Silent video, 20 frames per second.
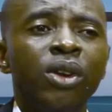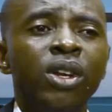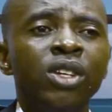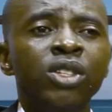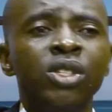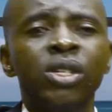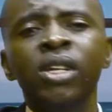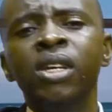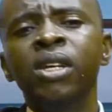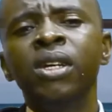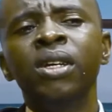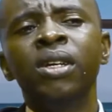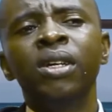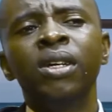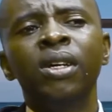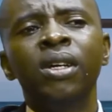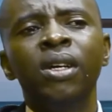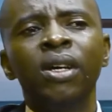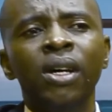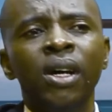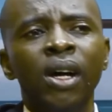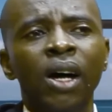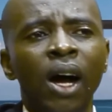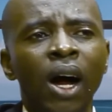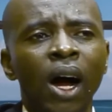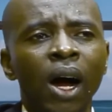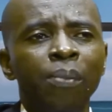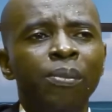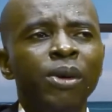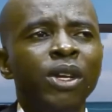for listening.
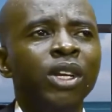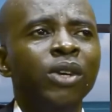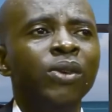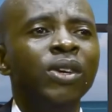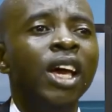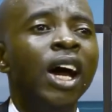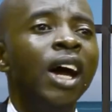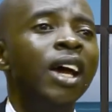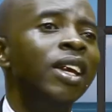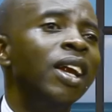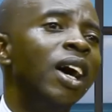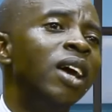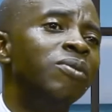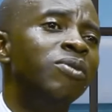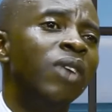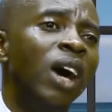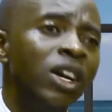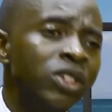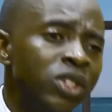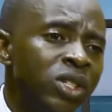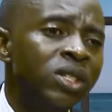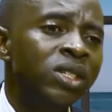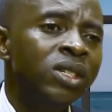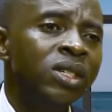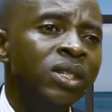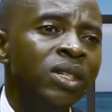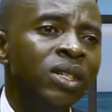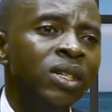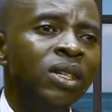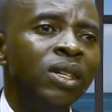Happy New Year in
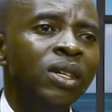advance.